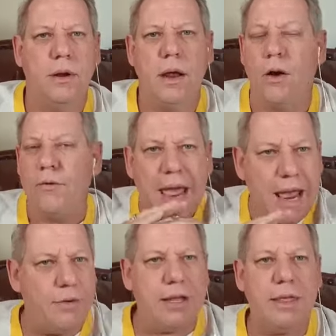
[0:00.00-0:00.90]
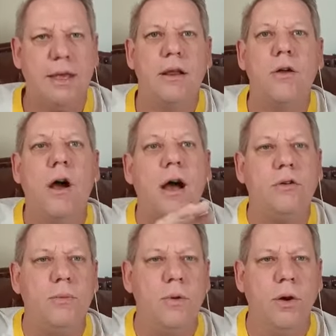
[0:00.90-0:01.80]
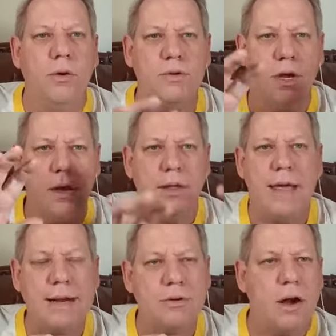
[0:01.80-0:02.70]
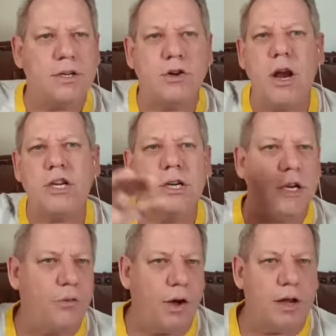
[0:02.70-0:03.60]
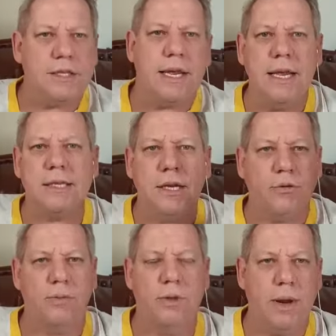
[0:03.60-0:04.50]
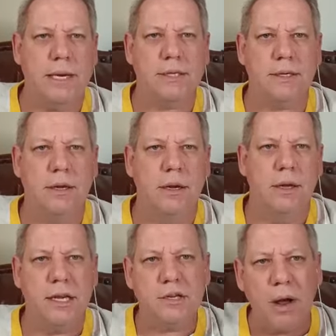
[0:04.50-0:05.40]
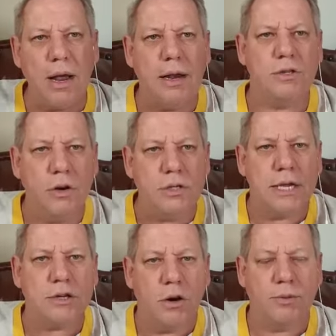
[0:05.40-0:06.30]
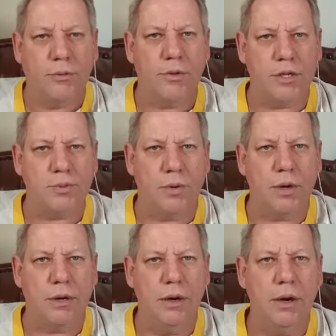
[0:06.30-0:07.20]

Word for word: Of everything. And God removes that transgression as far as the east is from the west. That's why I chose that scripture for this morning.